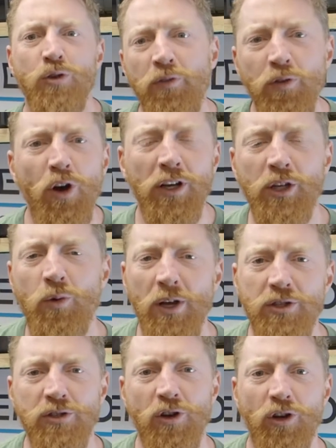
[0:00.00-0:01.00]
if you've got any
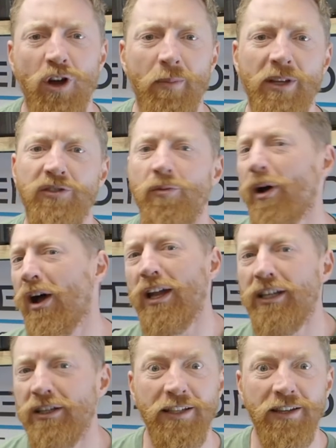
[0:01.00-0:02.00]
questions or comments about
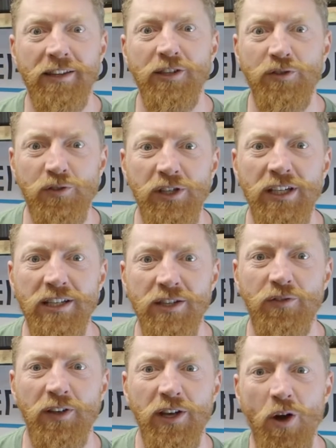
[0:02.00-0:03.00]
any of the things you've seen in
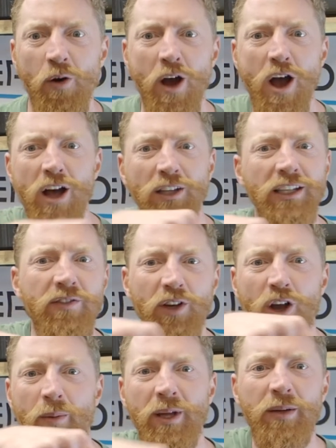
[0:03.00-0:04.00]
this video, leave a
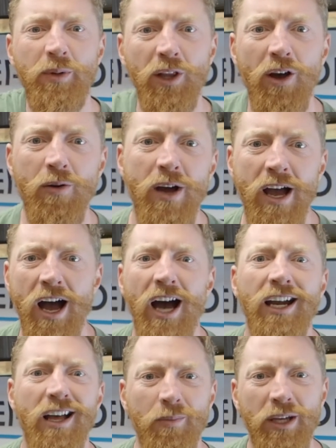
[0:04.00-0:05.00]
comment below
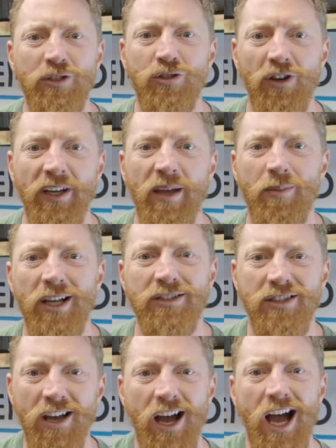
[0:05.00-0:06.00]
and I'll make sure I get back
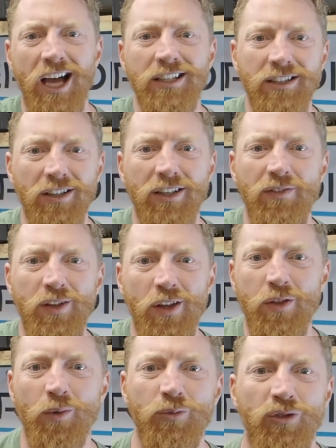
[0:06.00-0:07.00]
to you and I'll give you a thumbs